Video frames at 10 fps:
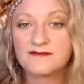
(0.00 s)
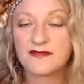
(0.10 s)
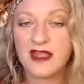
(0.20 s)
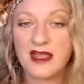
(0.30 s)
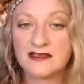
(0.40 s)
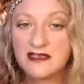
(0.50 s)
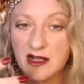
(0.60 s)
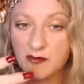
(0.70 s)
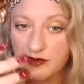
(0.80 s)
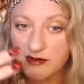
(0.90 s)
and to
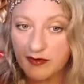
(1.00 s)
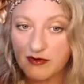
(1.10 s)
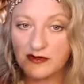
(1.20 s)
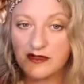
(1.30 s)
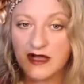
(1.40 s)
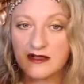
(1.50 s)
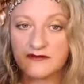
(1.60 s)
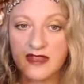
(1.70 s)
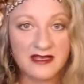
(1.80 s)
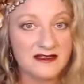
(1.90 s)
help people
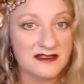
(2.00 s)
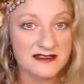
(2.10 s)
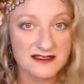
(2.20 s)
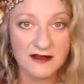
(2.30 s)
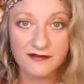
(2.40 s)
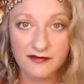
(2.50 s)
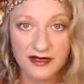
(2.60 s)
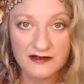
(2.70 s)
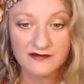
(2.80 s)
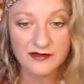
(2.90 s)
um, end the
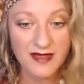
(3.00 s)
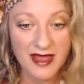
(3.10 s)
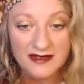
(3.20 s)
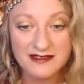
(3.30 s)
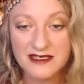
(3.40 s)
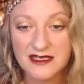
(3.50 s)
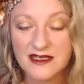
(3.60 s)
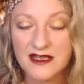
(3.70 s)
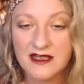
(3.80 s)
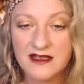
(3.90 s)
suffering of
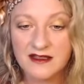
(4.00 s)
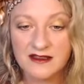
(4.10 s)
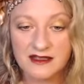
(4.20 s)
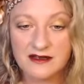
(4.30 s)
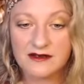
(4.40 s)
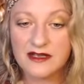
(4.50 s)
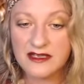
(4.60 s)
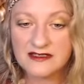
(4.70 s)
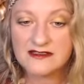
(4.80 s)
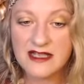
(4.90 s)
humanity. There
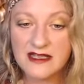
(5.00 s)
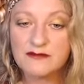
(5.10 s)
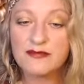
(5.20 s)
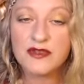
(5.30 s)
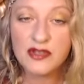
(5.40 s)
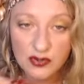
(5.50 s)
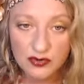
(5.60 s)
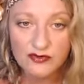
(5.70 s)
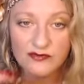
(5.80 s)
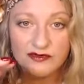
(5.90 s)
is a
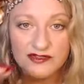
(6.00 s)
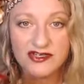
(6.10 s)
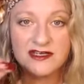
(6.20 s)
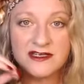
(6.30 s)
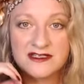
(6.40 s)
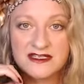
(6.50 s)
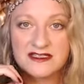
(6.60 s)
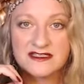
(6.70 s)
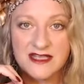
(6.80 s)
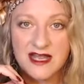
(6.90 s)
beautiful genius
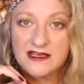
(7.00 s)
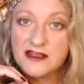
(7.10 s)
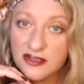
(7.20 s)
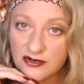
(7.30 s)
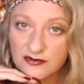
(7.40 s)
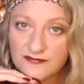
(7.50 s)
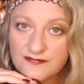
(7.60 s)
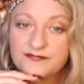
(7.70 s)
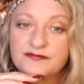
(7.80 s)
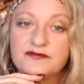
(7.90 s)
inside you
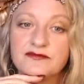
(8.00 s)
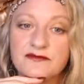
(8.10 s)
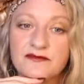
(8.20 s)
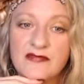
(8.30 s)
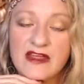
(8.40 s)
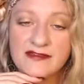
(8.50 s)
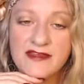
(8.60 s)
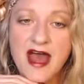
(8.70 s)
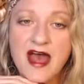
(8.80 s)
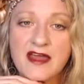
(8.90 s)

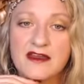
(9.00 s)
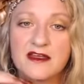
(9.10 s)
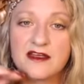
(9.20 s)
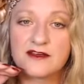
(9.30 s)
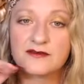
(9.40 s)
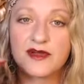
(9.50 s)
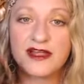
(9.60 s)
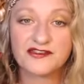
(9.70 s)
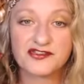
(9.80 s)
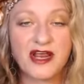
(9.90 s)
that will
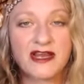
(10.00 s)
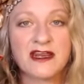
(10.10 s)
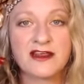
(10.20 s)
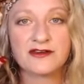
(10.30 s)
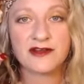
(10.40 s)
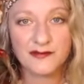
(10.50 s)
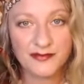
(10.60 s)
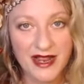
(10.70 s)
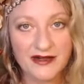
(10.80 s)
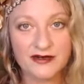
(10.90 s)
get shinier and
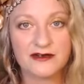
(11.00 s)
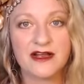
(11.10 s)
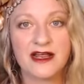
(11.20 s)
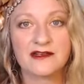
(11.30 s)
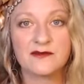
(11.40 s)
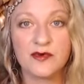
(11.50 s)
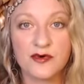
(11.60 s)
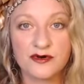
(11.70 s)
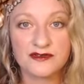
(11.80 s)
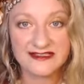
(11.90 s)
brighter and
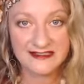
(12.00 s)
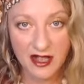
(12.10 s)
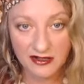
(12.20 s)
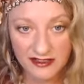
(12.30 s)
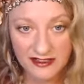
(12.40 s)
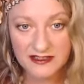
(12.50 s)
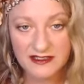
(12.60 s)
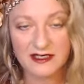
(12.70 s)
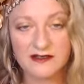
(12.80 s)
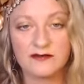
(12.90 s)
more solid
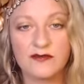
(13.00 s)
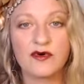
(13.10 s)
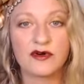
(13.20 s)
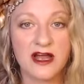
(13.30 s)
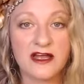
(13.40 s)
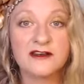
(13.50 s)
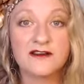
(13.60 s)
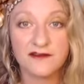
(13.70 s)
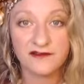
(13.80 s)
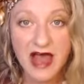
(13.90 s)
and more
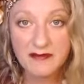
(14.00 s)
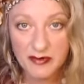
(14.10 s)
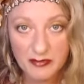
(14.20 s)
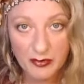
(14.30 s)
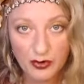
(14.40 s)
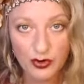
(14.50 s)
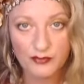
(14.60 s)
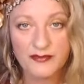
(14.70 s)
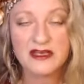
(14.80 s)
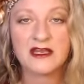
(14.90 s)

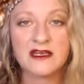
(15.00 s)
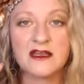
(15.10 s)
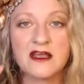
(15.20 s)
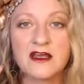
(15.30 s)
unflappable, meaning